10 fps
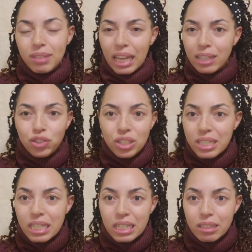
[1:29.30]

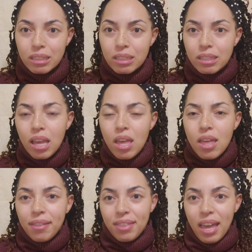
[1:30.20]
agencies
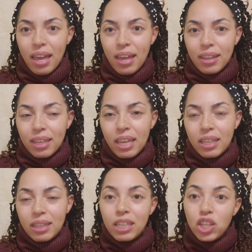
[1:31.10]
that
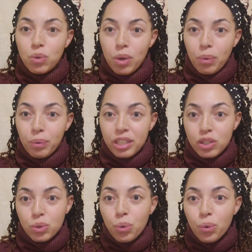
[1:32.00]
can link you up with a
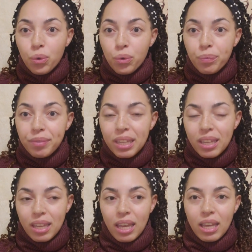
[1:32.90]
school,
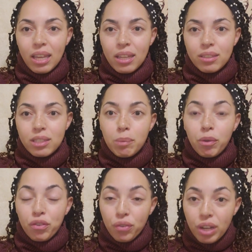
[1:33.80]
and some are
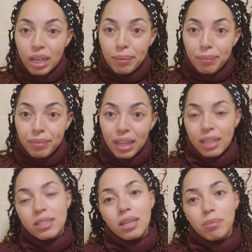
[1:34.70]
free
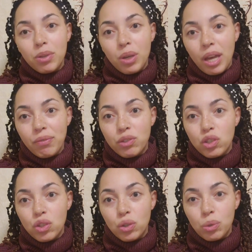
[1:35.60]
and some you have
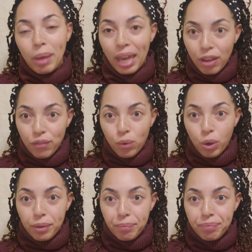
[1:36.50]
to pay for.